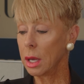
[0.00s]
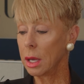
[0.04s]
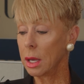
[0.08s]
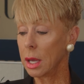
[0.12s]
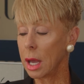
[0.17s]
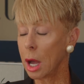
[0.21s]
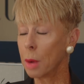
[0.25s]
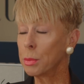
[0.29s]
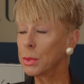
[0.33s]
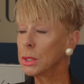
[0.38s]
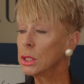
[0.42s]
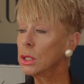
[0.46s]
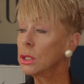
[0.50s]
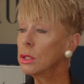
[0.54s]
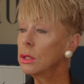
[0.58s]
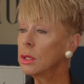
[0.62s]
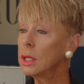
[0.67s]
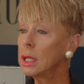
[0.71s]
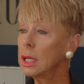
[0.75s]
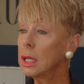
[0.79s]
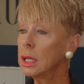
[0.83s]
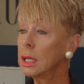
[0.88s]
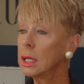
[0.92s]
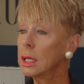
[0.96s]

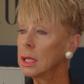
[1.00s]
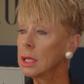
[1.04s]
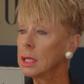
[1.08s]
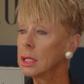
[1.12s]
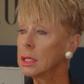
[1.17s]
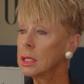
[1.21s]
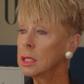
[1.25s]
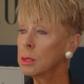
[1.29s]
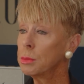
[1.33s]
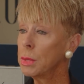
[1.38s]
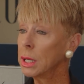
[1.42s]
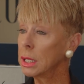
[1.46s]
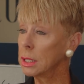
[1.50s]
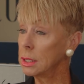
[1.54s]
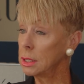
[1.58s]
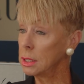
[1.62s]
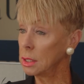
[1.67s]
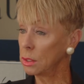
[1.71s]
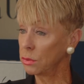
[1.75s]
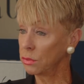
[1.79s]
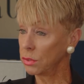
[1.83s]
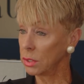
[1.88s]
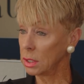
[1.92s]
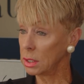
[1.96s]
opportunity to make a
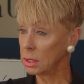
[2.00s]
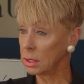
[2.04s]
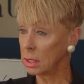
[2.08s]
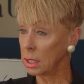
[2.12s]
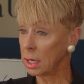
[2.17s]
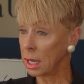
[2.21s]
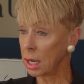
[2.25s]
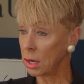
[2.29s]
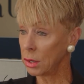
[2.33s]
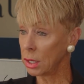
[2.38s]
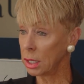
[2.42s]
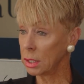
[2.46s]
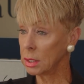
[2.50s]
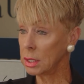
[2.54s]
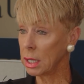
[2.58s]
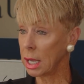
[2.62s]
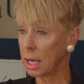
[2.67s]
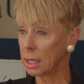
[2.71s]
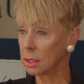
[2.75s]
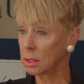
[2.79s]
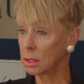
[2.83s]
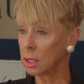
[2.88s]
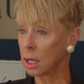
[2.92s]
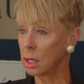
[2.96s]
difference in how our
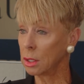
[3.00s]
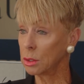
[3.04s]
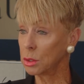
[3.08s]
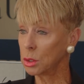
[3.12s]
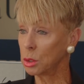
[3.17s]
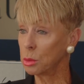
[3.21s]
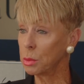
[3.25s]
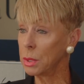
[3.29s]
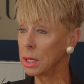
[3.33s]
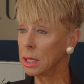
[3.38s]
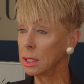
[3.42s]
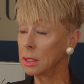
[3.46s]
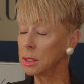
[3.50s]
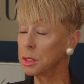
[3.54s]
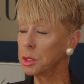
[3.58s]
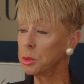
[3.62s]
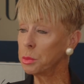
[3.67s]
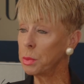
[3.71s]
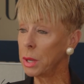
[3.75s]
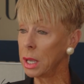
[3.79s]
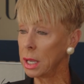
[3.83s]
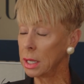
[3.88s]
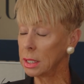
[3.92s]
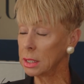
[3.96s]
tax dollars are being
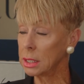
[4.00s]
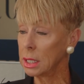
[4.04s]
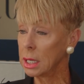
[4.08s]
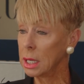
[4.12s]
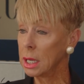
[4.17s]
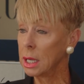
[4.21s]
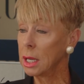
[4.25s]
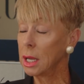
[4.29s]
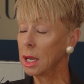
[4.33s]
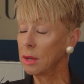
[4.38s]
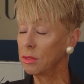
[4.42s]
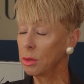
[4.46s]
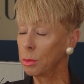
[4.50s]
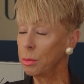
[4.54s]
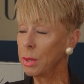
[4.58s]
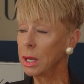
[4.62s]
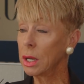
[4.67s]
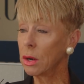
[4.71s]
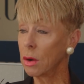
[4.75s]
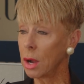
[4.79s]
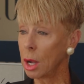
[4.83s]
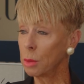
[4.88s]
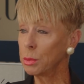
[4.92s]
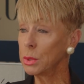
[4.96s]
spent. I have a
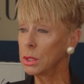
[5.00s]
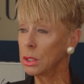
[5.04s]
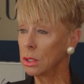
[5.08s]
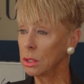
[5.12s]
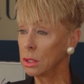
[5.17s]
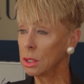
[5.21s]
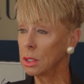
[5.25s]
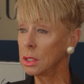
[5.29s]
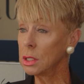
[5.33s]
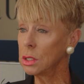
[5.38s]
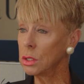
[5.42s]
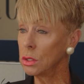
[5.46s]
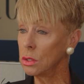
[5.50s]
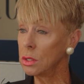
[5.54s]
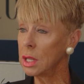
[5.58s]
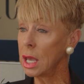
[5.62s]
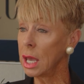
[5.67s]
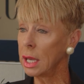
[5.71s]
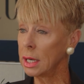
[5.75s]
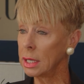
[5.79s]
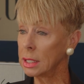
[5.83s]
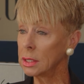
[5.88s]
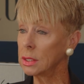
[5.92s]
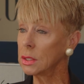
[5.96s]
better opportunity to do
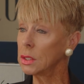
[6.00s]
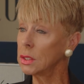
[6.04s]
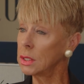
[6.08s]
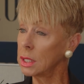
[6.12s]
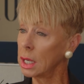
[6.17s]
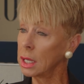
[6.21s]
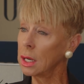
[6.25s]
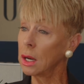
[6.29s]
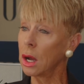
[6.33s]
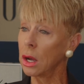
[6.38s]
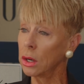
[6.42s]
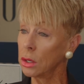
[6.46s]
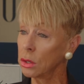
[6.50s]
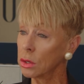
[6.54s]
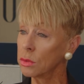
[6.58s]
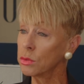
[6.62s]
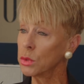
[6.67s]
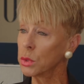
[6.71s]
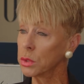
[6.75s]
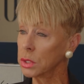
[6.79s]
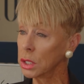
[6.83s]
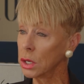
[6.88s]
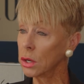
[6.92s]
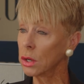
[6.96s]
that as the state auditor of
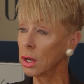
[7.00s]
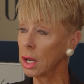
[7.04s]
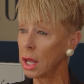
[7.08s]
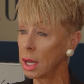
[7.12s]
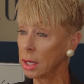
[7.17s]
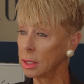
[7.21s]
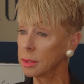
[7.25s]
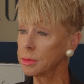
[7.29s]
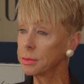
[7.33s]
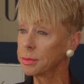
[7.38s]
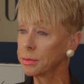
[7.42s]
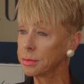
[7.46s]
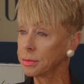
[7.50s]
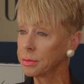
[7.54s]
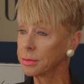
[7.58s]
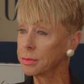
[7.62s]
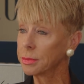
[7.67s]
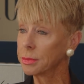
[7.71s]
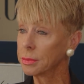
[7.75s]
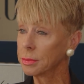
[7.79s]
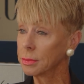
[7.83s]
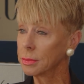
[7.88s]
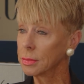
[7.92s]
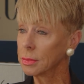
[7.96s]
North Carolina.
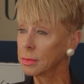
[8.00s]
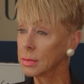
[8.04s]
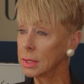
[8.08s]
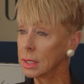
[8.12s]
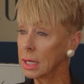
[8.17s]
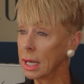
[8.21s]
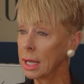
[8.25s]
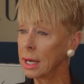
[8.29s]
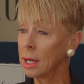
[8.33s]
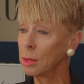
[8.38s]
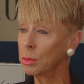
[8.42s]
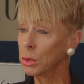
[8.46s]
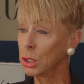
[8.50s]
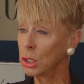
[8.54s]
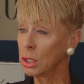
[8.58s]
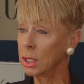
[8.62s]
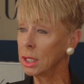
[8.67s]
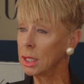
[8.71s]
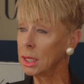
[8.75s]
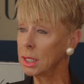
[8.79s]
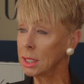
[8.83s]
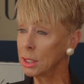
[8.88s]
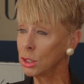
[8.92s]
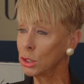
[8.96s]
And I'm good
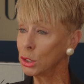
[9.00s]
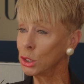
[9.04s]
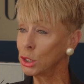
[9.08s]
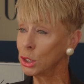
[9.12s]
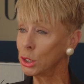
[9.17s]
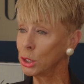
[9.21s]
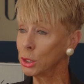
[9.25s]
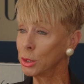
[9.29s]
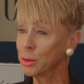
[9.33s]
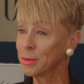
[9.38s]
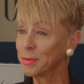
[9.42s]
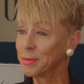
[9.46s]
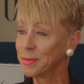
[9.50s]
at this too.